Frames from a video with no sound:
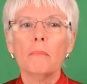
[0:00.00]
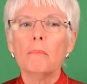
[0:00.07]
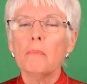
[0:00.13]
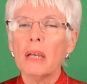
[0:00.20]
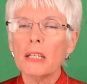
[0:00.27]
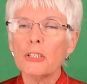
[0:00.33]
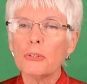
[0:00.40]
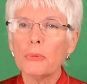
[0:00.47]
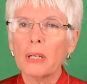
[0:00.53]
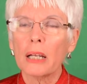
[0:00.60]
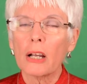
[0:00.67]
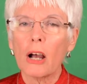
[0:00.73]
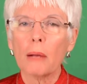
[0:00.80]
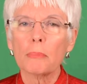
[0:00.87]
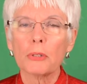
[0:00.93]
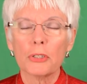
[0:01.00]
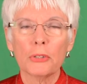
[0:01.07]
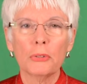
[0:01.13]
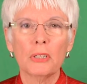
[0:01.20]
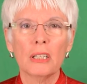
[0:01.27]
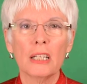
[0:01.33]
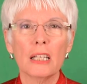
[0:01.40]
Mentoring
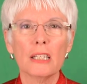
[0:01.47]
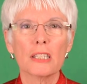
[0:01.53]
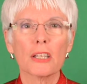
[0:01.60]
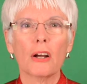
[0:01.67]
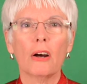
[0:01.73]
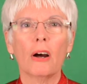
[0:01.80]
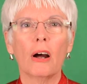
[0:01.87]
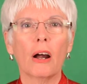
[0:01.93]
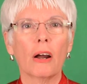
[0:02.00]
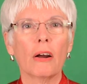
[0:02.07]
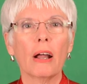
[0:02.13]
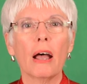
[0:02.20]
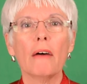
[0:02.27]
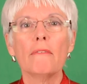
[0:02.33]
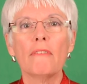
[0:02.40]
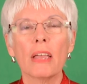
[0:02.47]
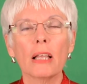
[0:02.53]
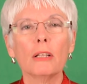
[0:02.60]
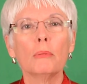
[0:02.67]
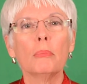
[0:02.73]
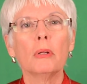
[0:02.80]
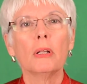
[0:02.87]
opportunities are
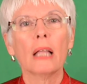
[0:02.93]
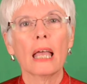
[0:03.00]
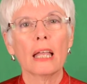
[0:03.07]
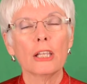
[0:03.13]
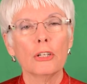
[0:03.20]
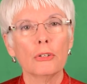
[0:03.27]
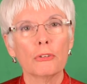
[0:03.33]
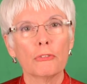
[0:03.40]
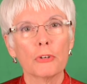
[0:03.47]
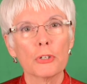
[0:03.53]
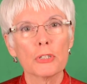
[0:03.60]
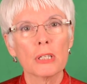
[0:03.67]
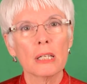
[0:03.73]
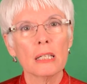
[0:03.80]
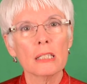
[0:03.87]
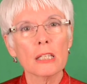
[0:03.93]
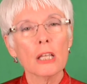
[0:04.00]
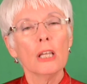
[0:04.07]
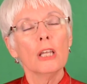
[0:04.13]
available at universities.